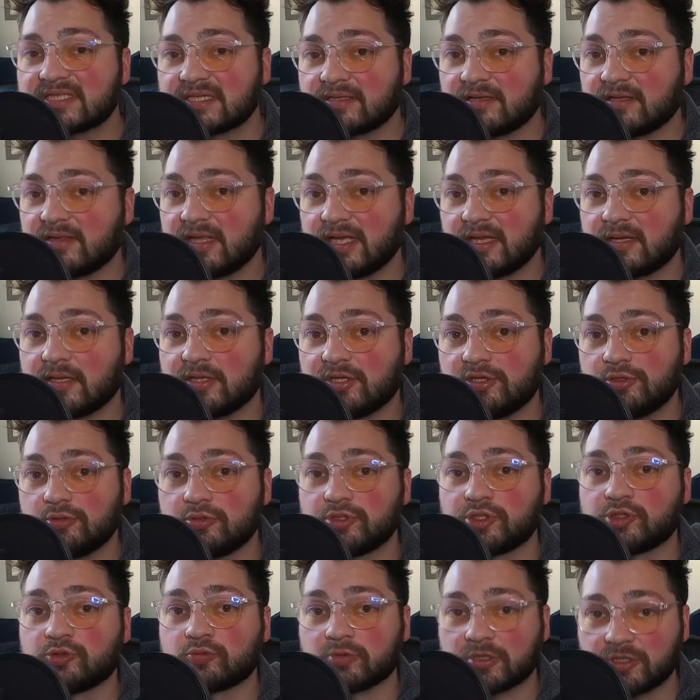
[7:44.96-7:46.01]
that they could use
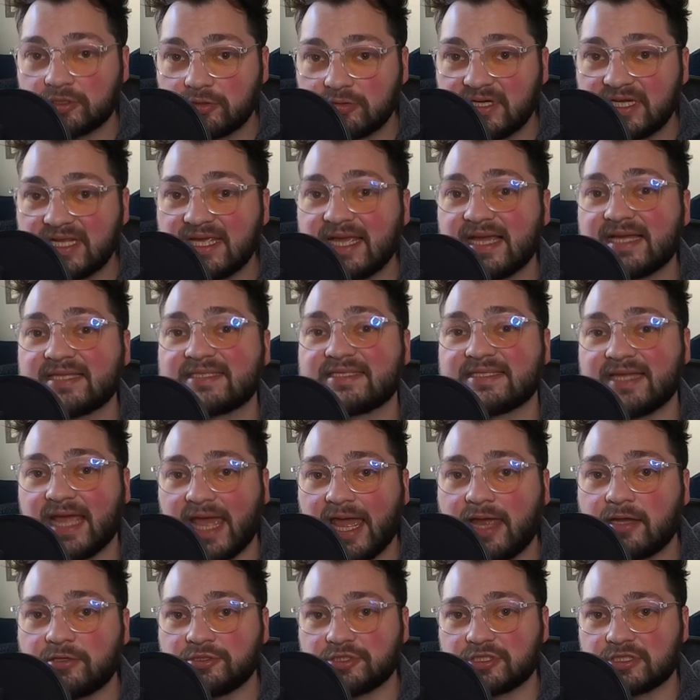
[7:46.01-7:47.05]
Dragunity as an
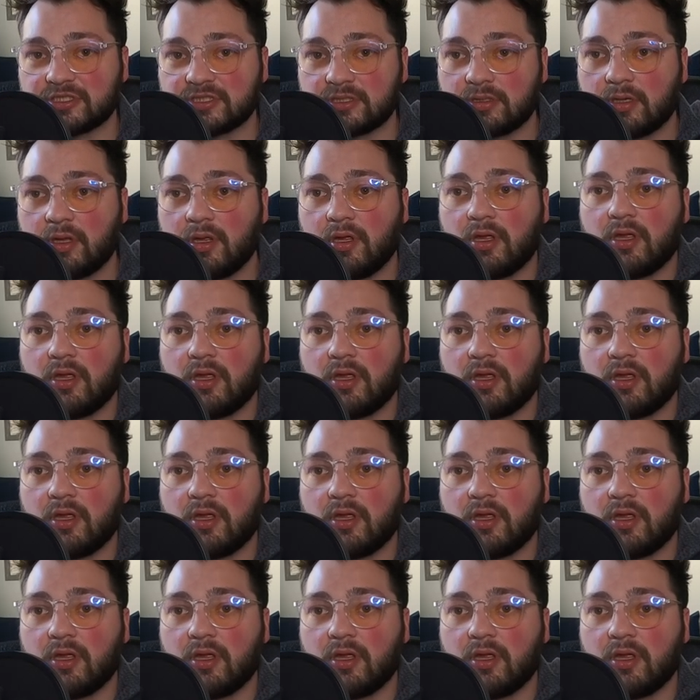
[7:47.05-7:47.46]
engine,